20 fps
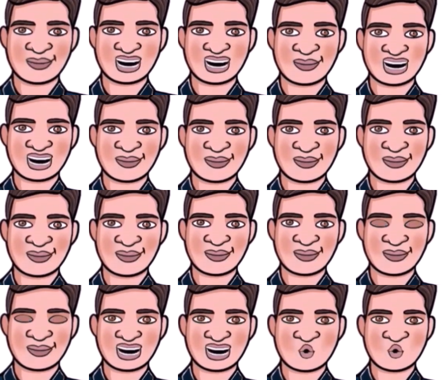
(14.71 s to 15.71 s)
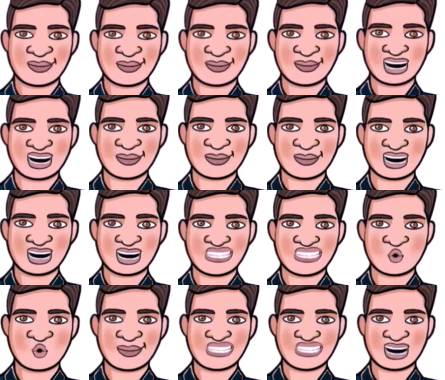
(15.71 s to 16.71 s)
Let's start with
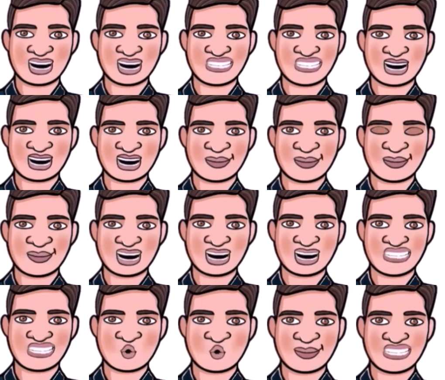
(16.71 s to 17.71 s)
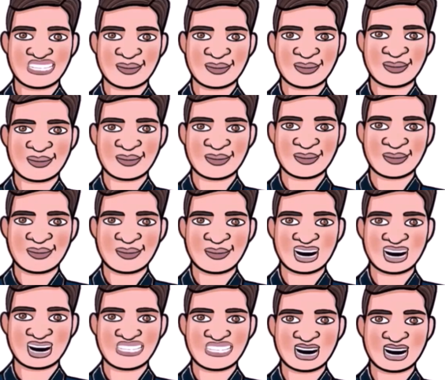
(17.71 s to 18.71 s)
Fude and Phaati.
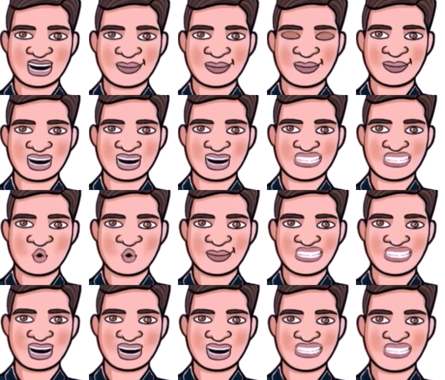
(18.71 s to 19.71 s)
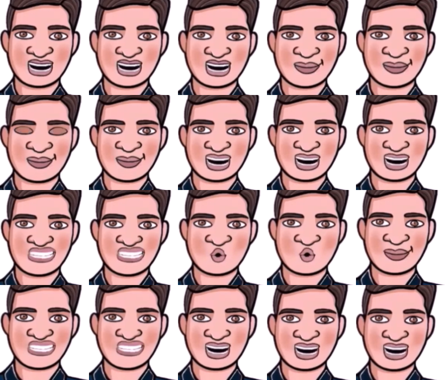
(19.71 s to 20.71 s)
Now we had seen Fude in the last
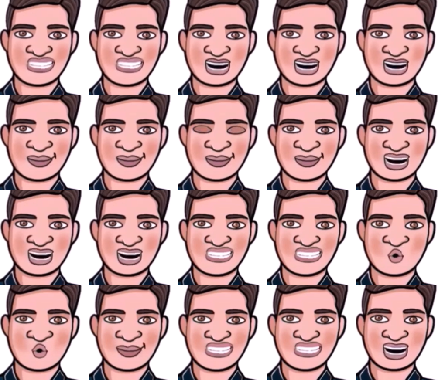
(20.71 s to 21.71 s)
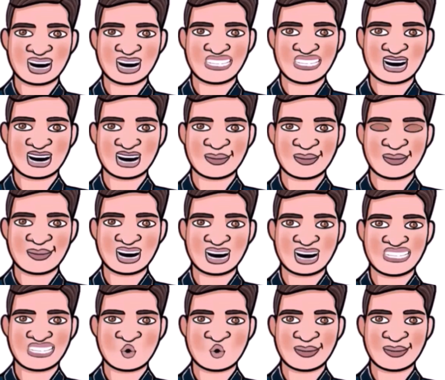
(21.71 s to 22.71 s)
session where I had given an
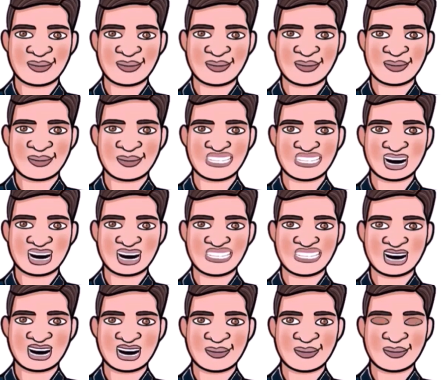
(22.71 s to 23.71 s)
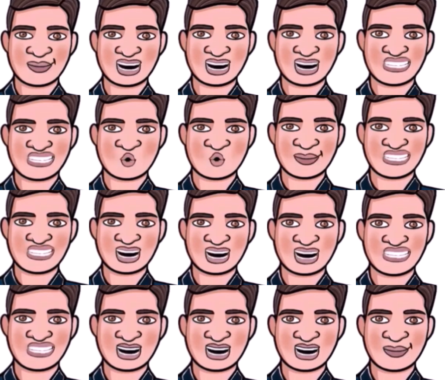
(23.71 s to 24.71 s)
example saying Fude
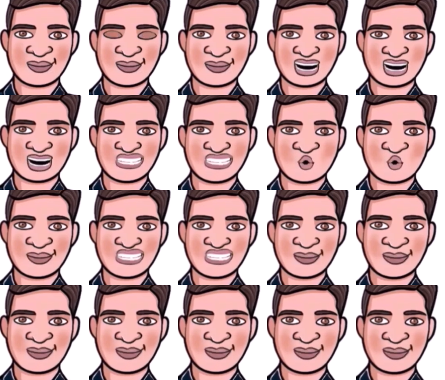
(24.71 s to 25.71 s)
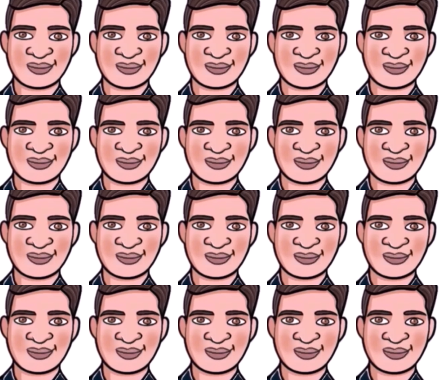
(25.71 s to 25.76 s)
chatti asa.